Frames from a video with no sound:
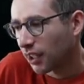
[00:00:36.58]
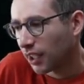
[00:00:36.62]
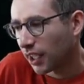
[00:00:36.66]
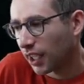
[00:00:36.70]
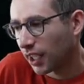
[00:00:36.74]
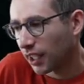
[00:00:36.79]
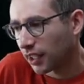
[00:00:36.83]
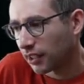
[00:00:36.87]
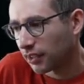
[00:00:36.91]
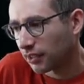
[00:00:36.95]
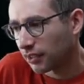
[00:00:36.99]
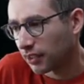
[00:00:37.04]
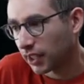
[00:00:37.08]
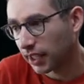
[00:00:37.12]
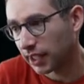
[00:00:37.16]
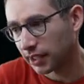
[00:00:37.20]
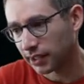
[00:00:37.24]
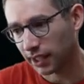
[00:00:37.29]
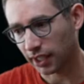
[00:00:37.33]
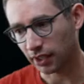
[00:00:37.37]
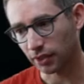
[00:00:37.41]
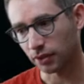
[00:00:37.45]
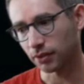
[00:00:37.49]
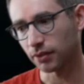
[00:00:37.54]
and like
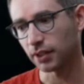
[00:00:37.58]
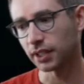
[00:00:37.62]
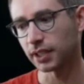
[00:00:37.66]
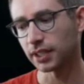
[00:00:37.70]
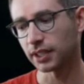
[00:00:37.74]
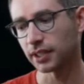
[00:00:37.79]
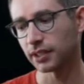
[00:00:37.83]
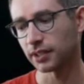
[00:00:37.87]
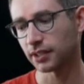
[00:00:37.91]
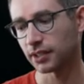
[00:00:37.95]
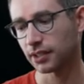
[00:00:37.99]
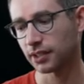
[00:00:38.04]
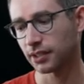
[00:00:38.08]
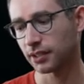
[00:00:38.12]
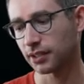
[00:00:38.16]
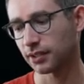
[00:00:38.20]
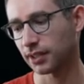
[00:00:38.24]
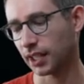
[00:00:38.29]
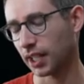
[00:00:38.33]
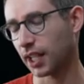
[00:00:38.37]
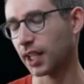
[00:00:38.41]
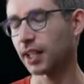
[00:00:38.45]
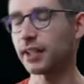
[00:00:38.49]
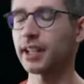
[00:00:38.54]
they don't want to.
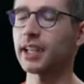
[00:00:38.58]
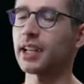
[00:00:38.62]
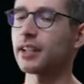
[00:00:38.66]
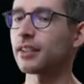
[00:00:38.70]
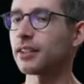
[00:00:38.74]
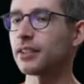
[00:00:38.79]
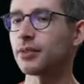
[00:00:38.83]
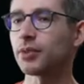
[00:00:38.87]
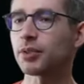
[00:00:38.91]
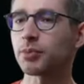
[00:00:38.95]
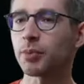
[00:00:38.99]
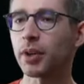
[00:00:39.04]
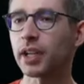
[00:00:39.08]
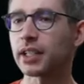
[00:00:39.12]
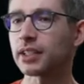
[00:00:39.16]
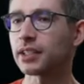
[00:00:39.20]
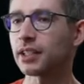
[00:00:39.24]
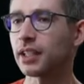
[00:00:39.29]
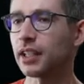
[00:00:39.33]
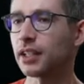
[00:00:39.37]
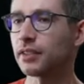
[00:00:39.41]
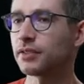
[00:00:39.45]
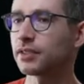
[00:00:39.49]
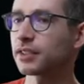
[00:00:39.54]
They kind of handle it with white
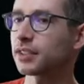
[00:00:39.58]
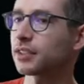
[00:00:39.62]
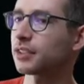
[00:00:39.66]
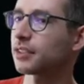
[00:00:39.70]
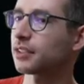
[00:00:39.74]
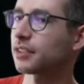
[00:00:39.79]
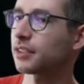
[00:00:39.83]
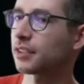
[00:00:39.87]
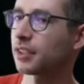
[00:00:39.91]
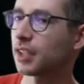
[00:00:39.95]
gloves.